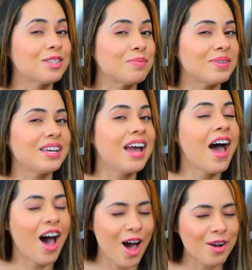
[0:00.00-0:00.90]
to be
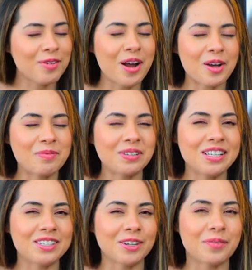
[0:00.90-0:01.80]
a crowd
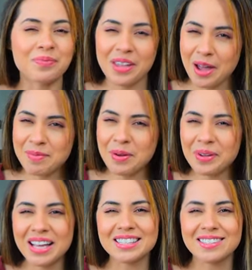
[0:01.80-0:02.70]
pleaser. How about we
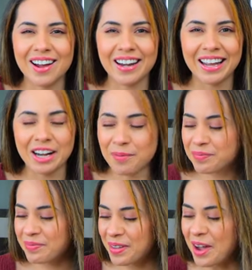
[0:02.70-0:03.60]
get started?
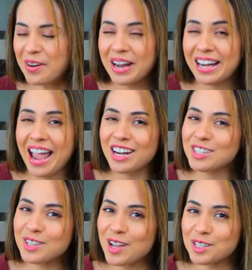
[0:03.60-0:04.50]
All right, in a
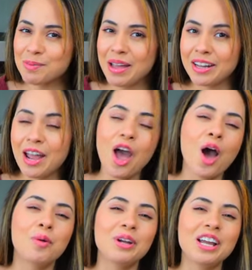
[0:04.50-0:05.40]
saucepan,
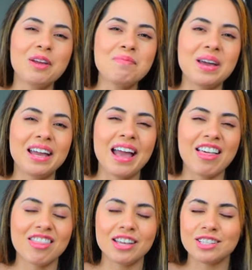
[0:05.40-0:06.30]
we're gonna make
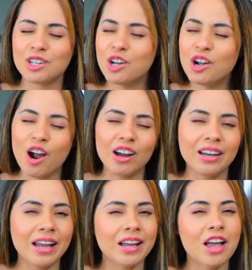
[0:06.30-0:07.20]
this
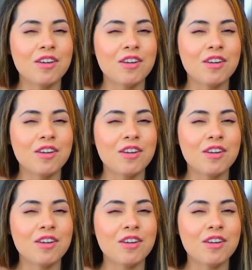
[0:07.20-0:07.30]
garlic